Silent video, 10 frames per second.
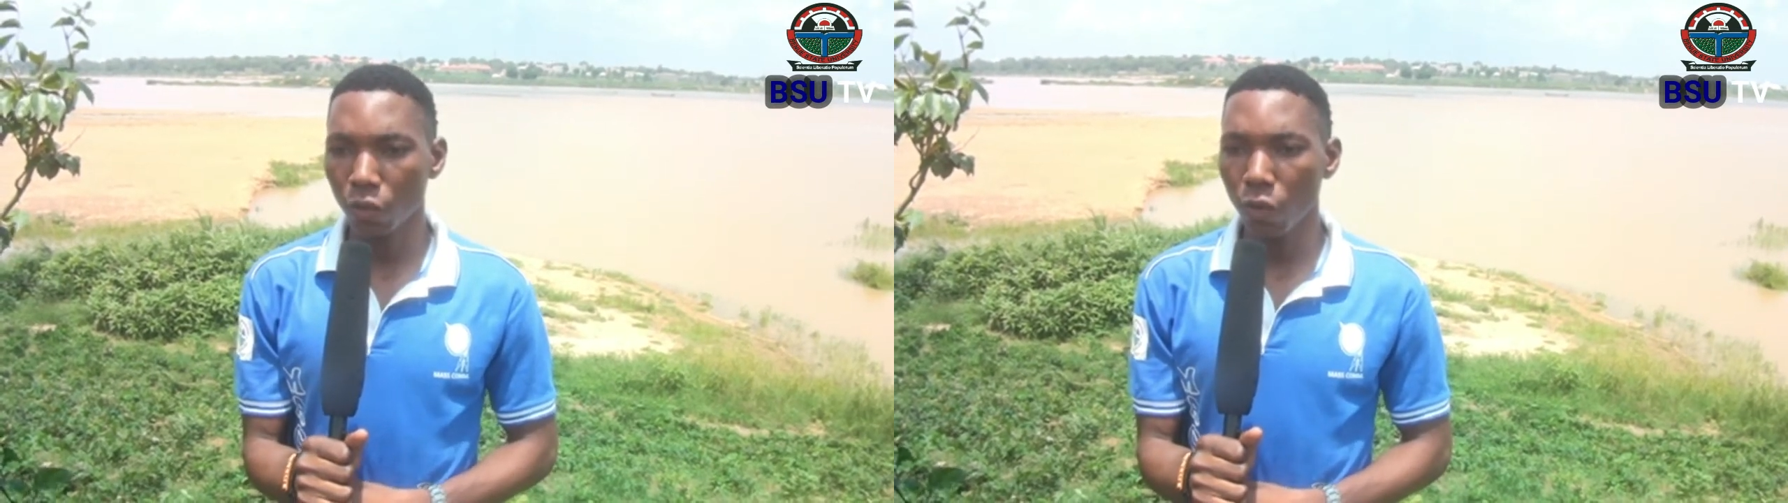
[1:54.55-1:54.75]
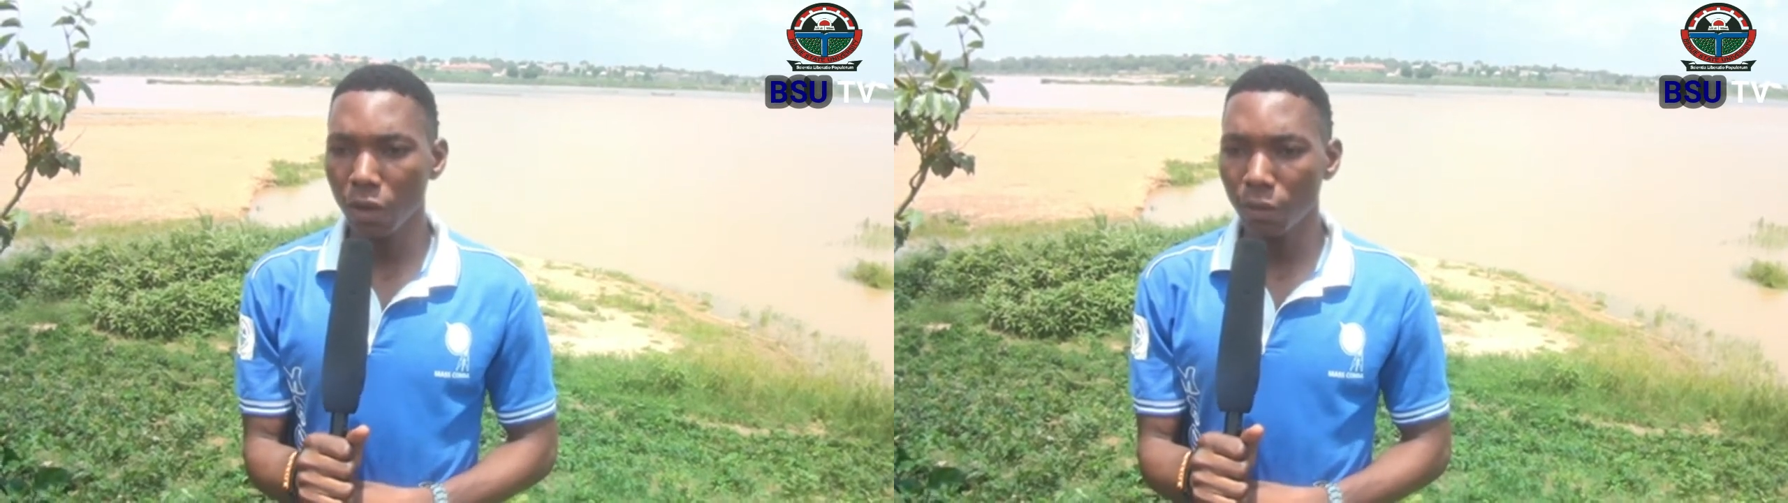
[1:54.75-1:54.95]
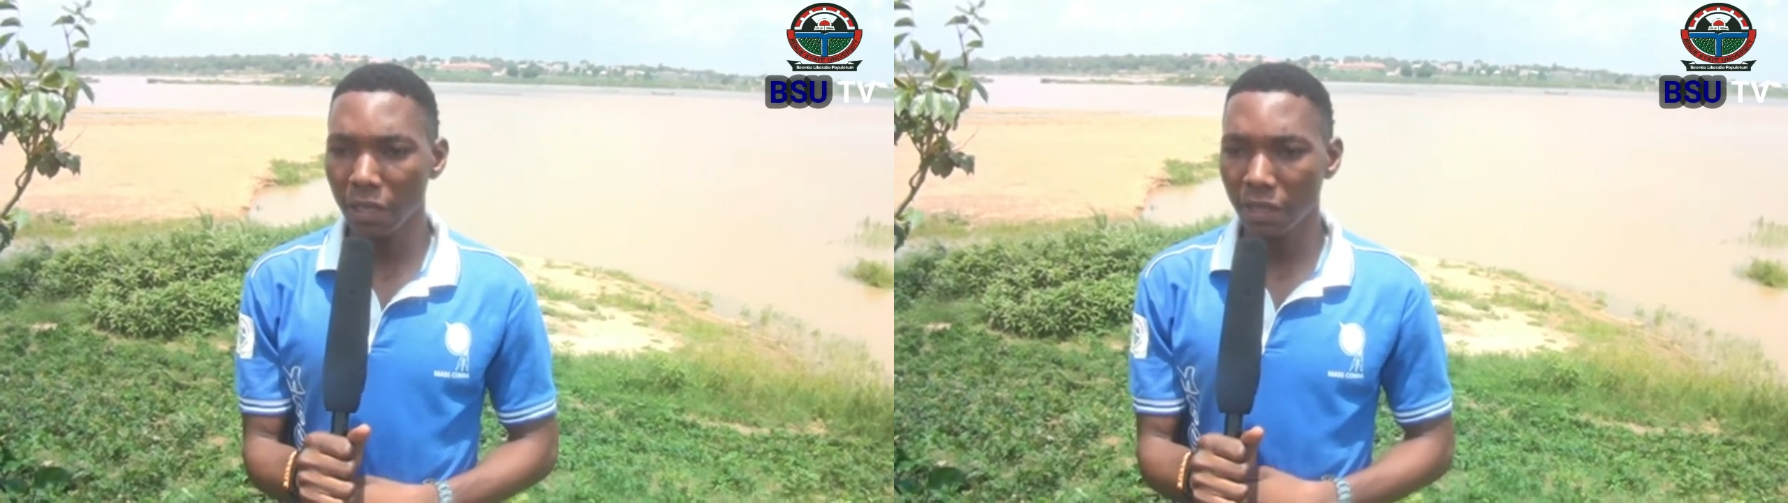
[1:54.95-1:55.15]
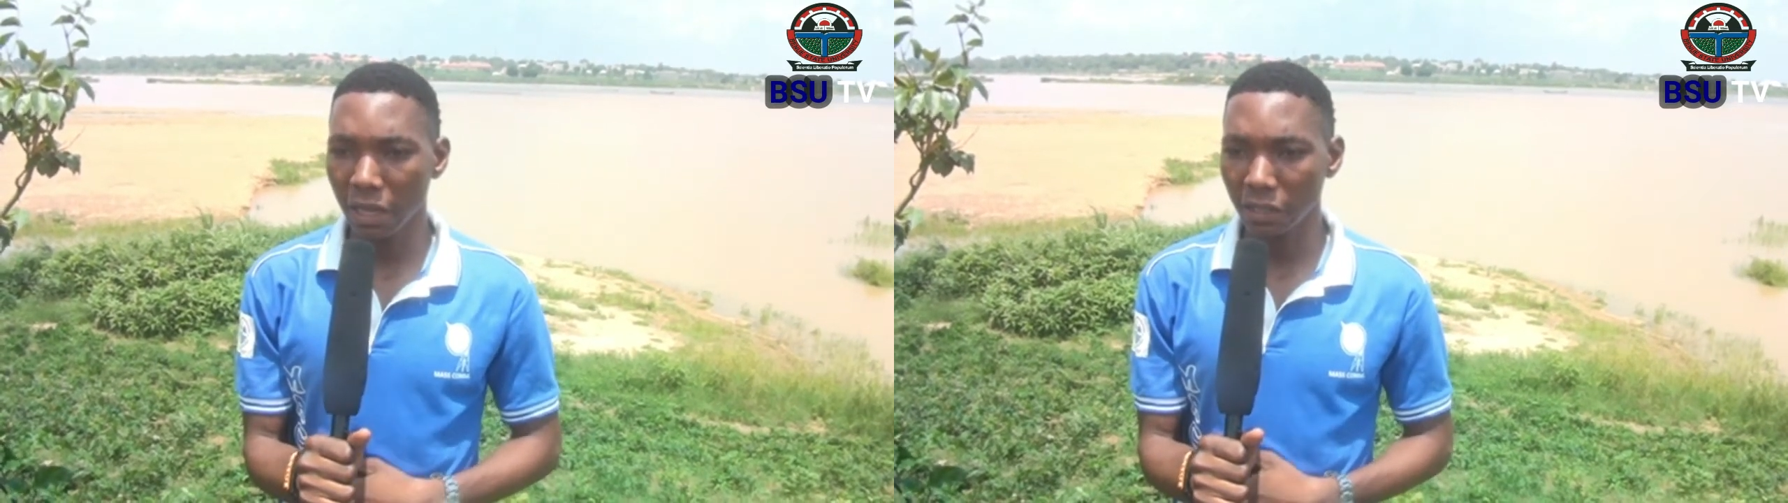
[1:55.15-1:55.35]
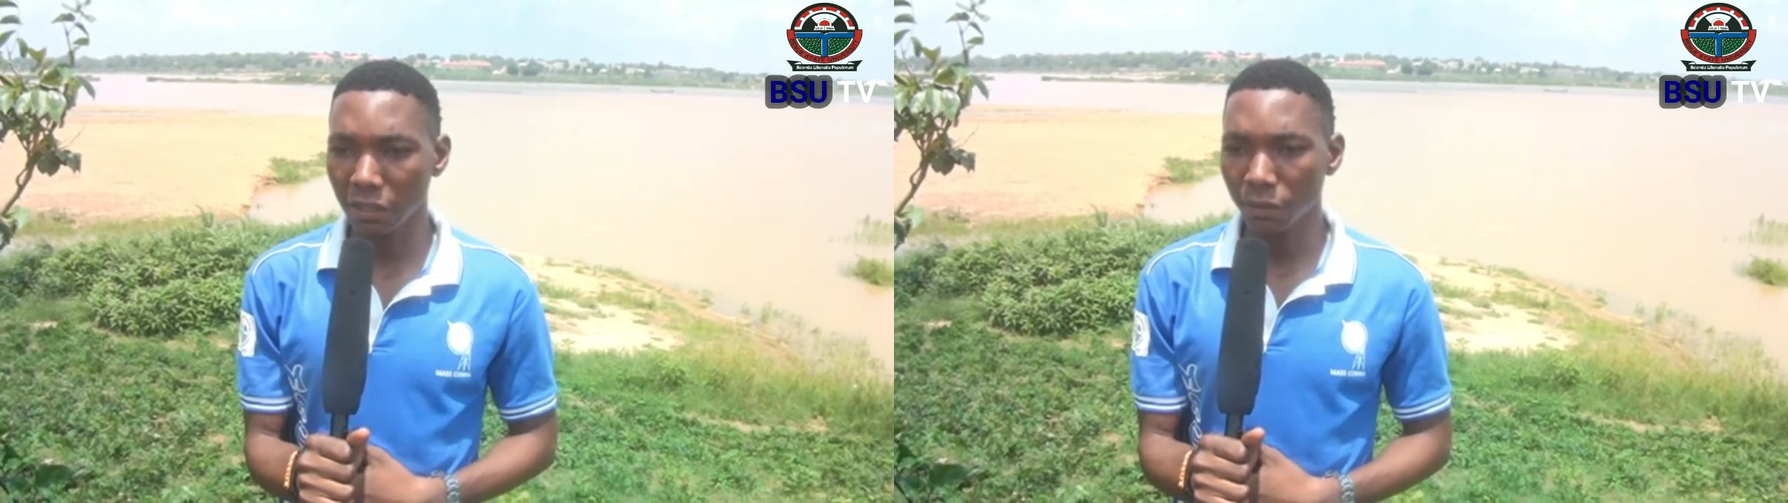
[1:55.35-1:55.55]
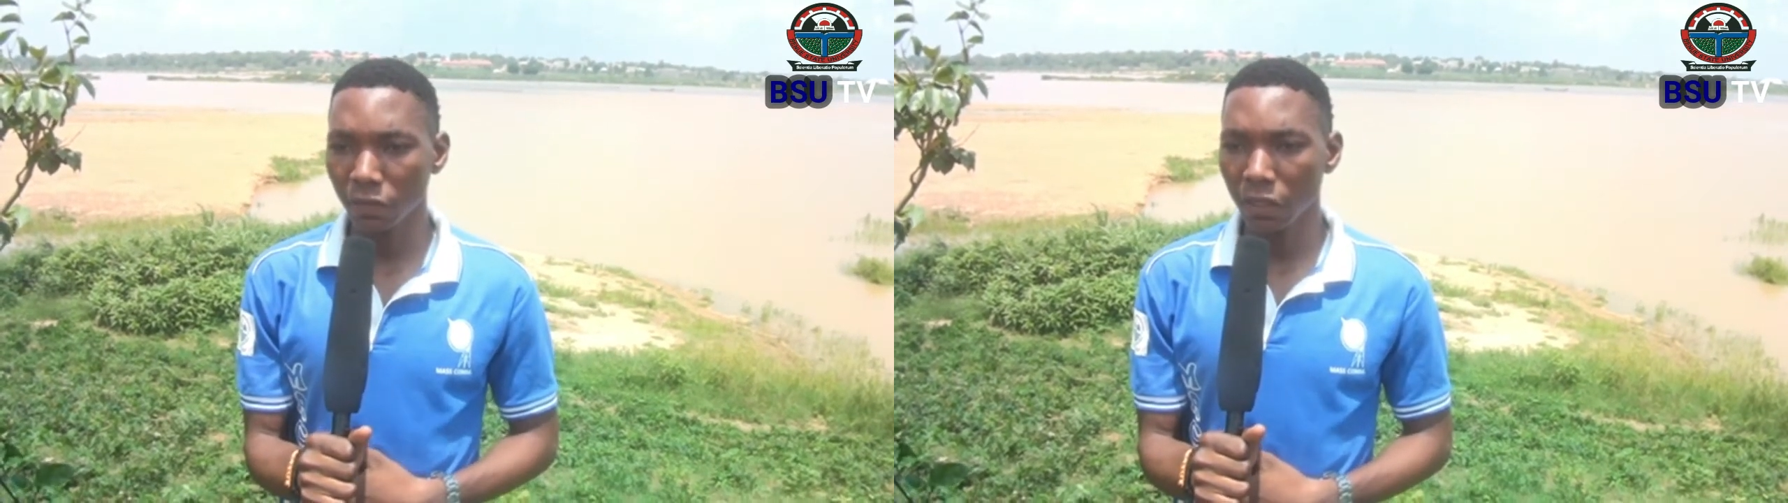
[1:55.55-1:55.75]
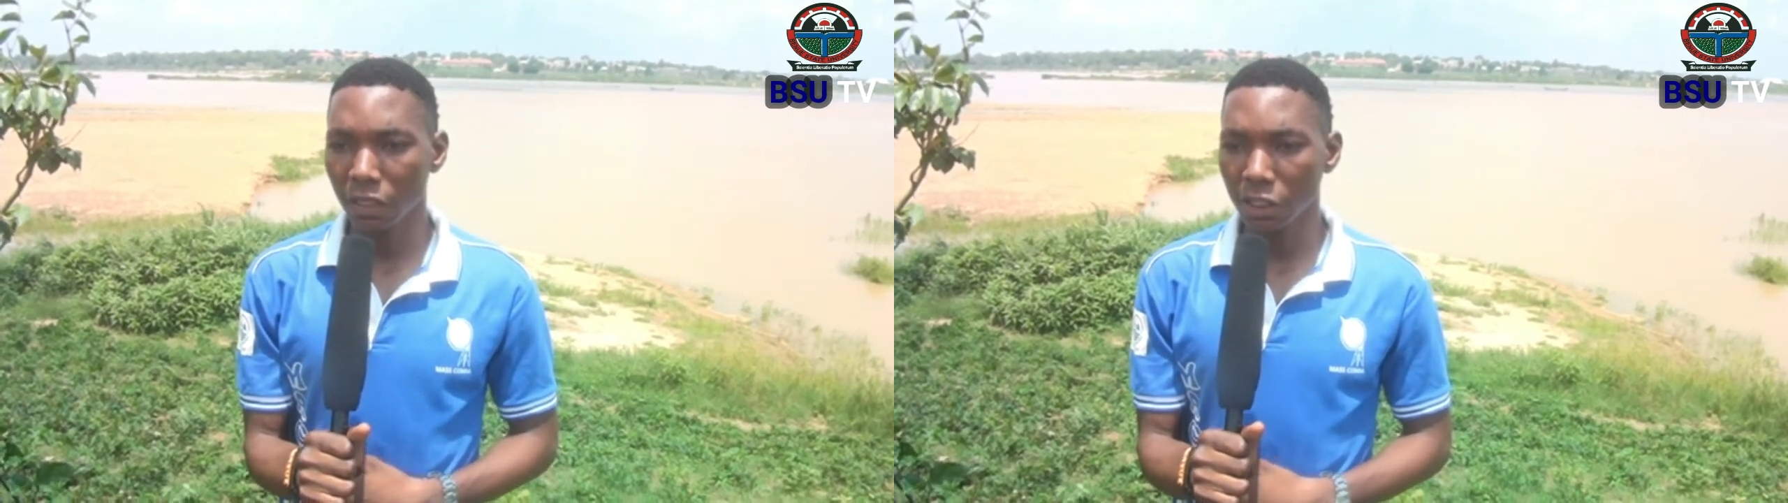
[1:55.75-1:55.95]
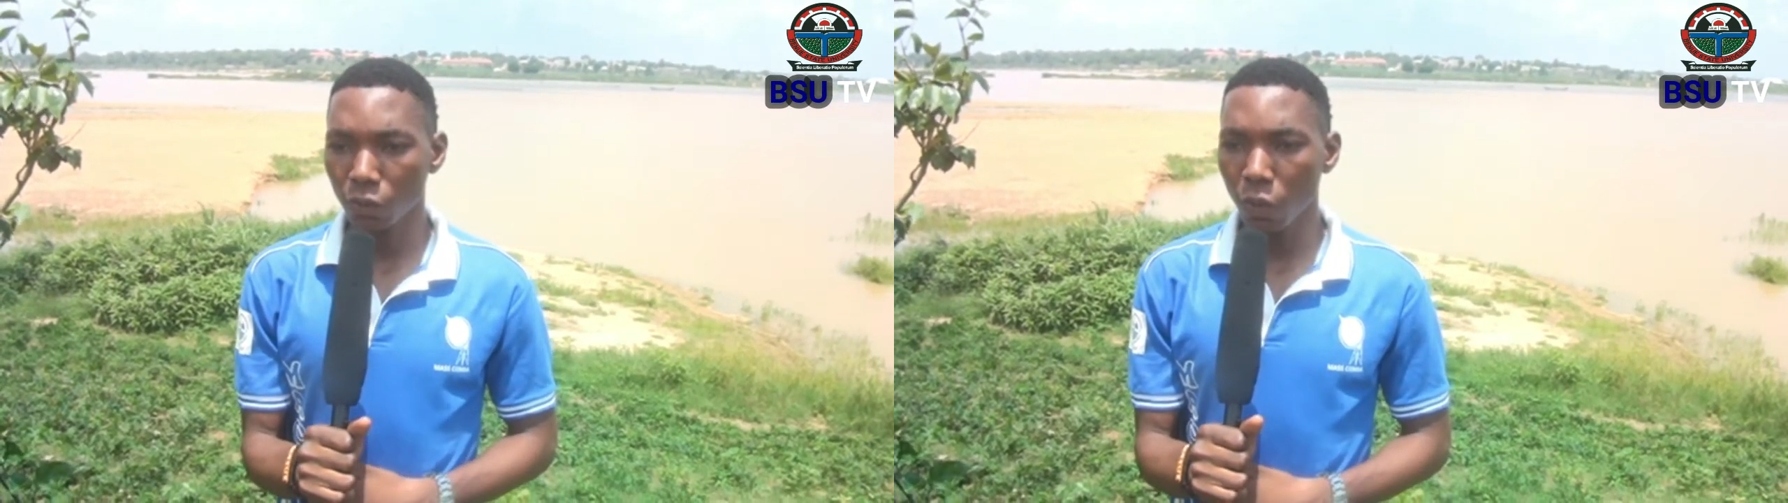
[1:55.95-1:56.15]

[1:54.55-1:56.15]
Going by that, it is